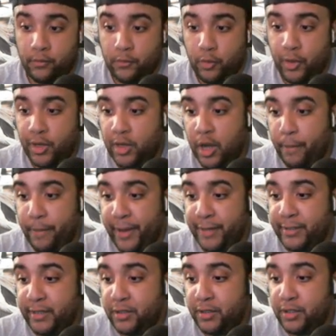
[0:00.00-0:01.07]
We cut
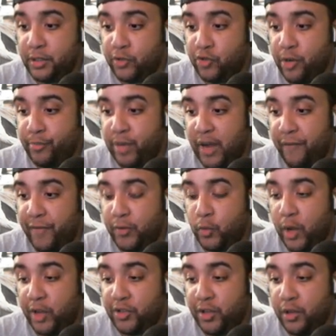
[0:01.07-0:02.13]
backstage to see the Street Profits
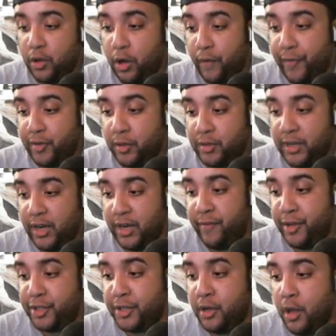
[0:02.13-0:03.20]
watching all this on
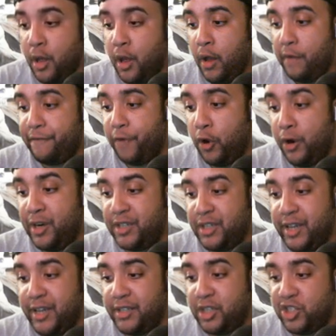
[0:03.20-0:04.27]
television. Ford
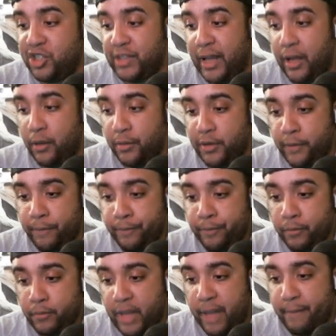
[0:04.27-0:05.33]
is astounded
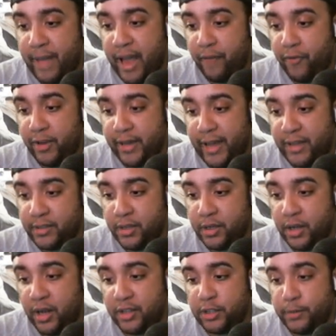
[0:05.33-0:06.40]
that Maverick hasn't
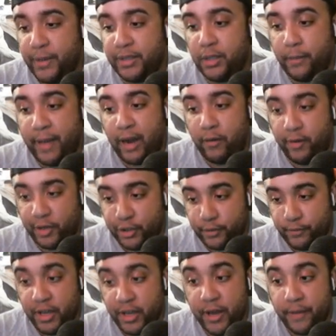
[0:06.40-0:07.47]
consummated the marriage
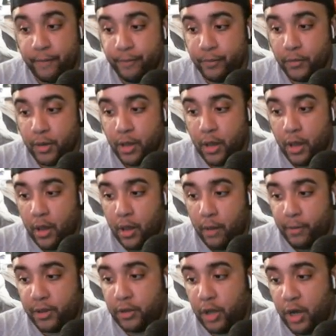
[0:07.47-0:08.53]
yet.
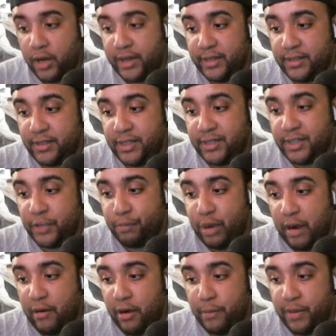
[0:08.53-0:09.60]
But Dawkins says that's
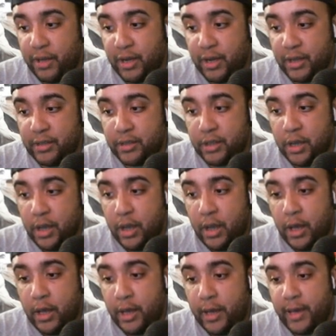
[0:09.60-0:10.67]
probably because
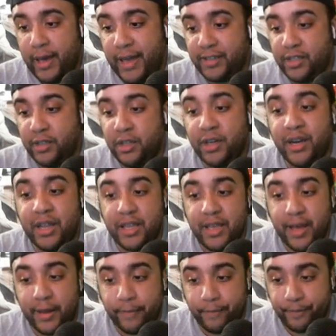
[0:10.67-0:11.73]
he hasn't done it
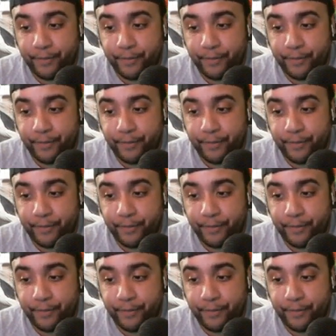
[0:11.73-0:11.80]
yet.